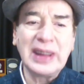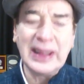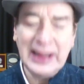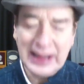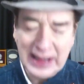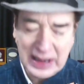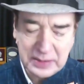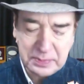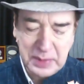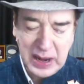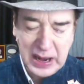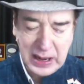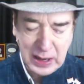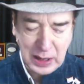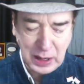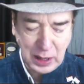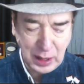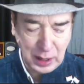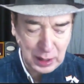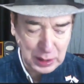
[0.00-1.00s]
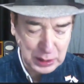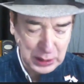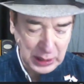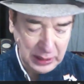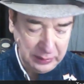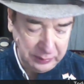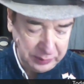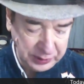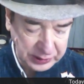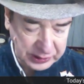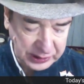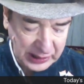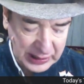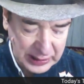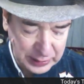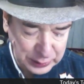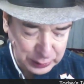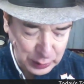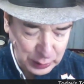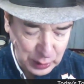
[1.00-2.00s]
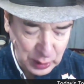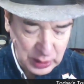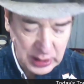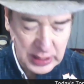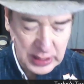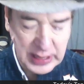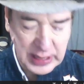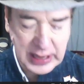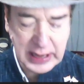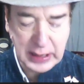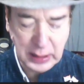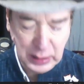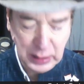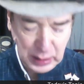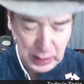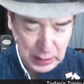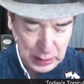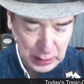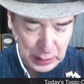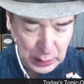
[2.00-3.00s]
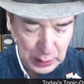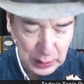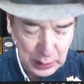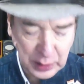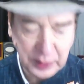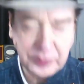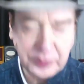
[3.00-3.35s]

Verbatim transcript: let me uh, emphasize on the uh,